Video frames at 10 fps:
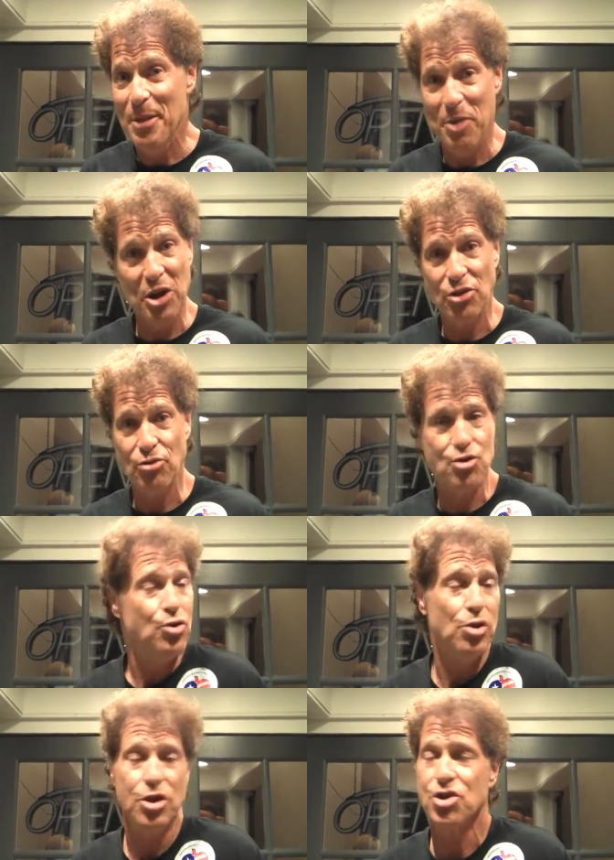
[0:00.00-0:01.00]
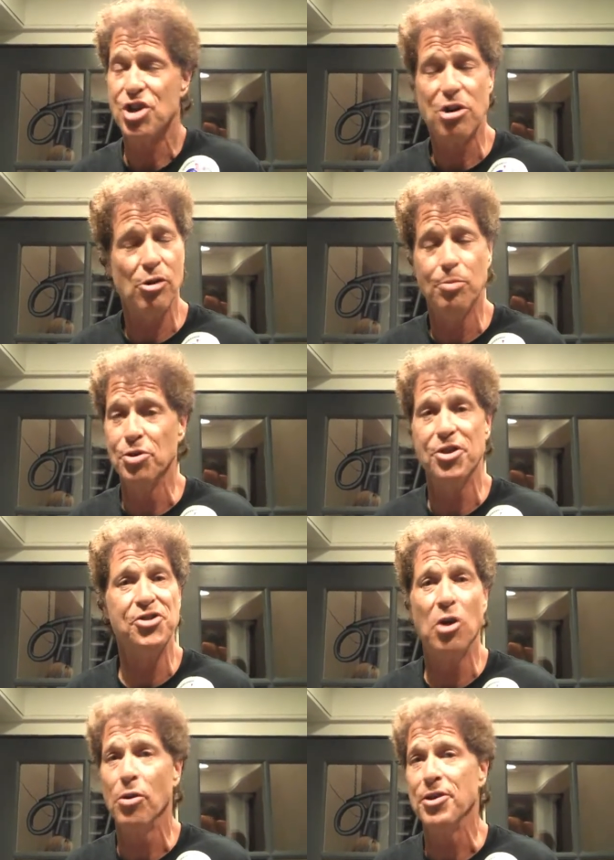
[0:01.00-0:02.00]
but truly, Cheryl put
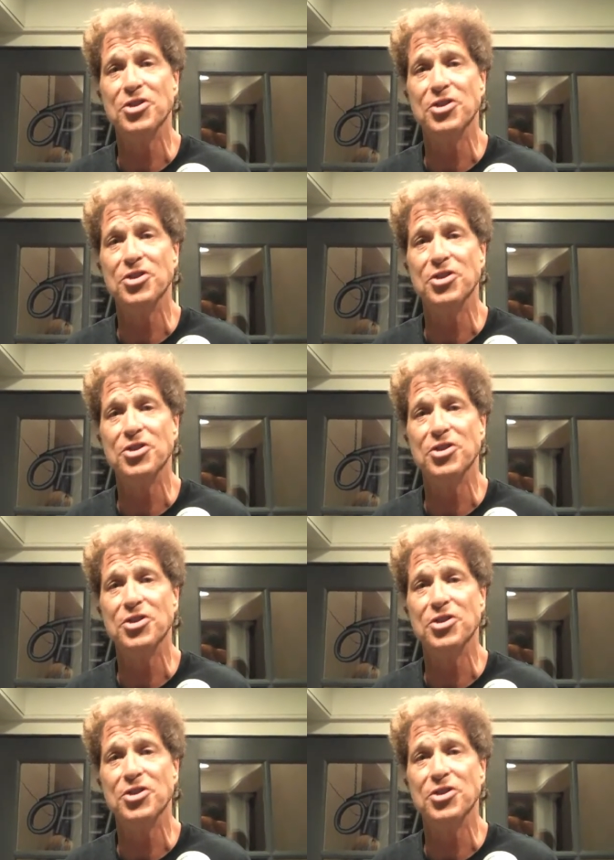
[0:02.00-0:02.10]
this whole thing